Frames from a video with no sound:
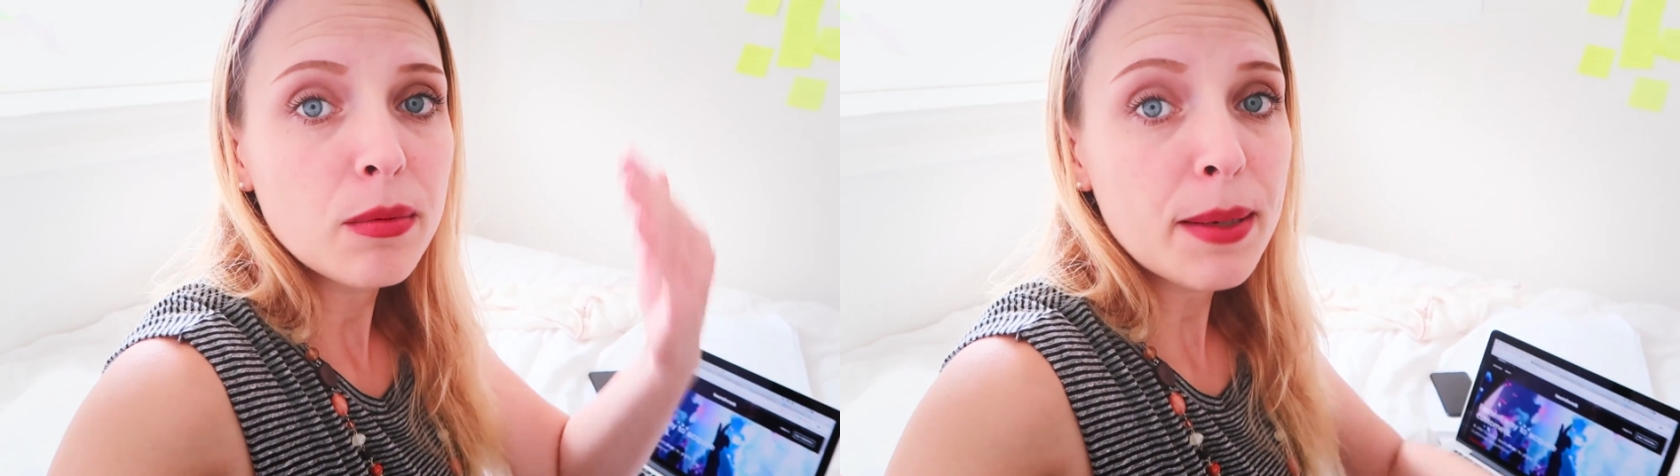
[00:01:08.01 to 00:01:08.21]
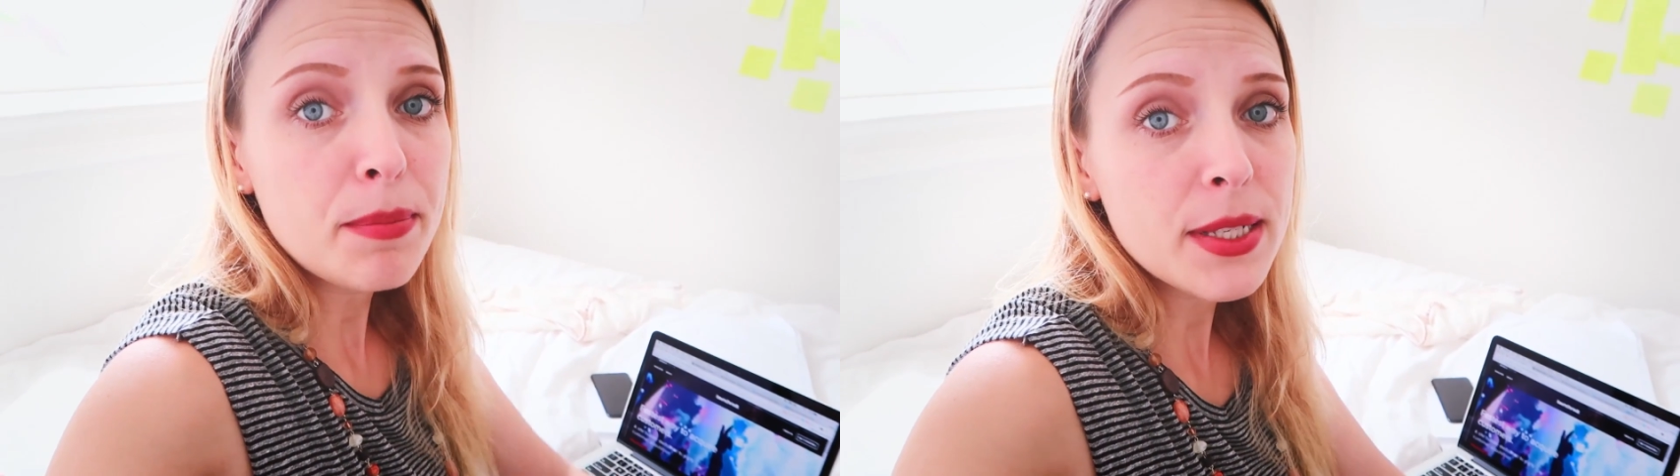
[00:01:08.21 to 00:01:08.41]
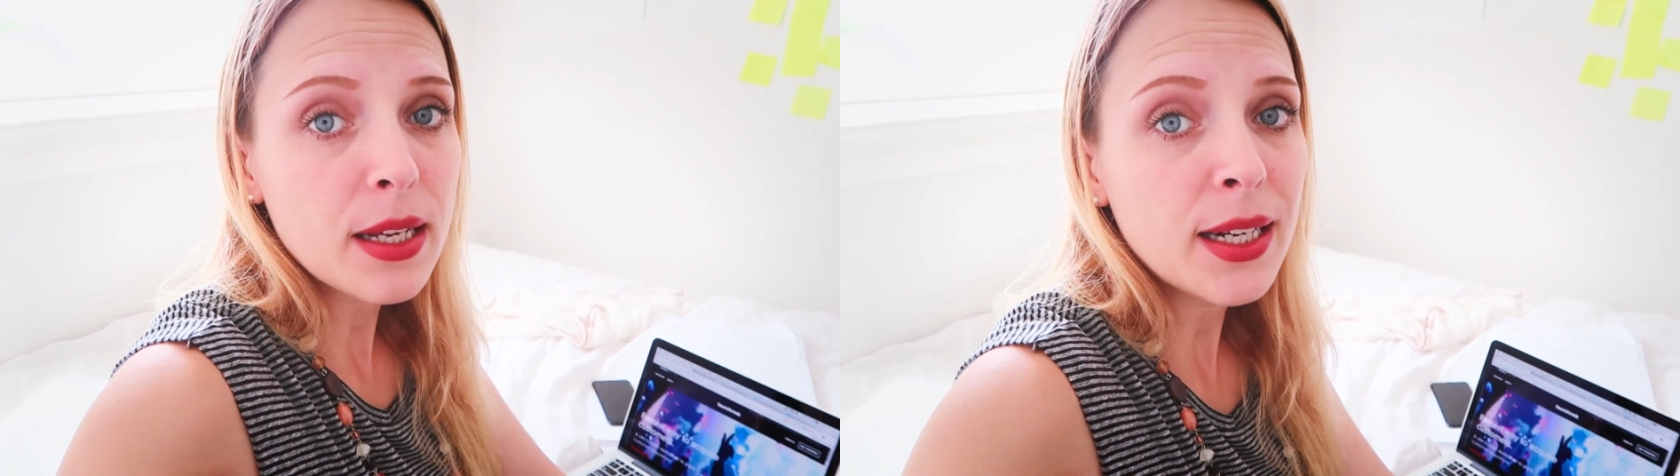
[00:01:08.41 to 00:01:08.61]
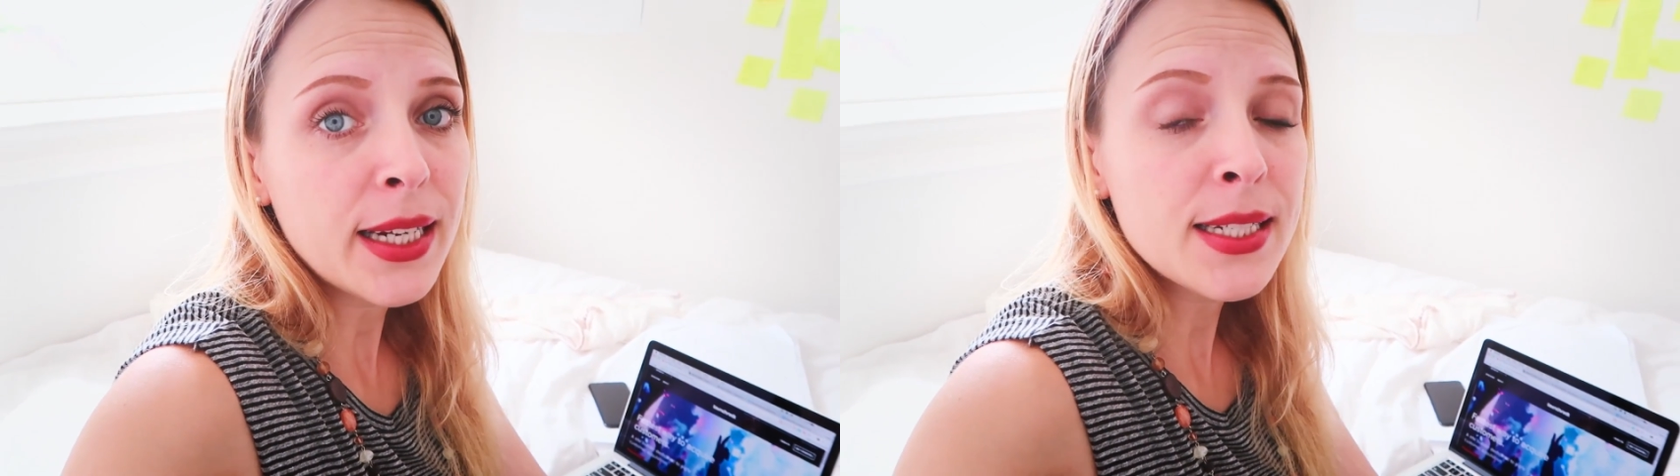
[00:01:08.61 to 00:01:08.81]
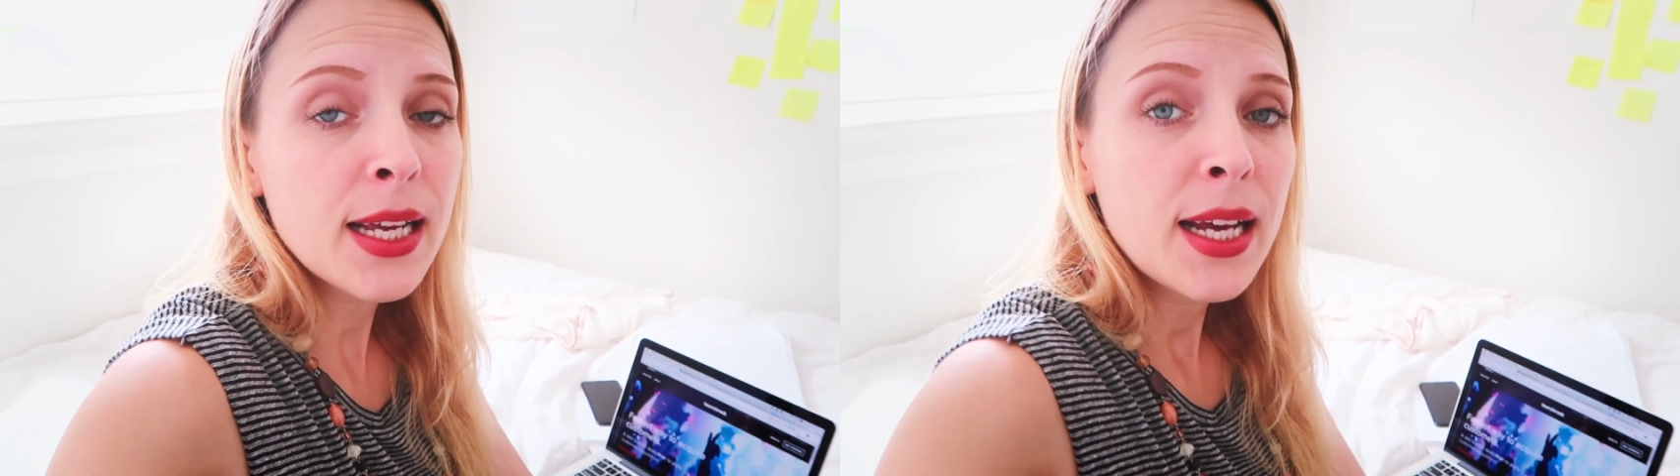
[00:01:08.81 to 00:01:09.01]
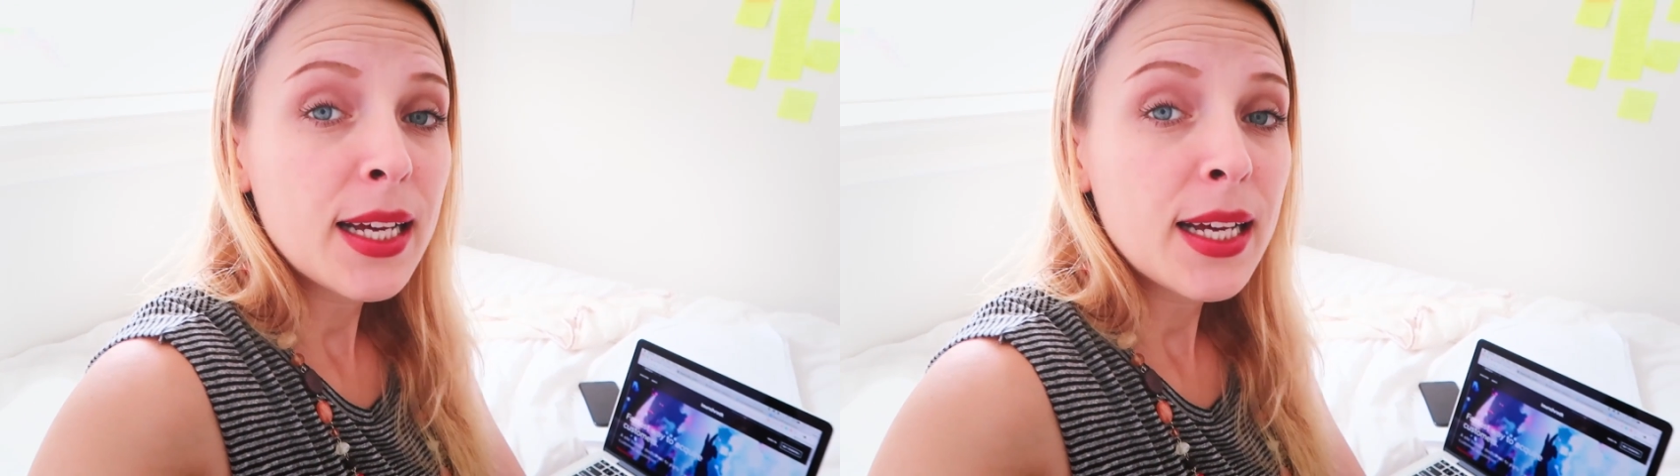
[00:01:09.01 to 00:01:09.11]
website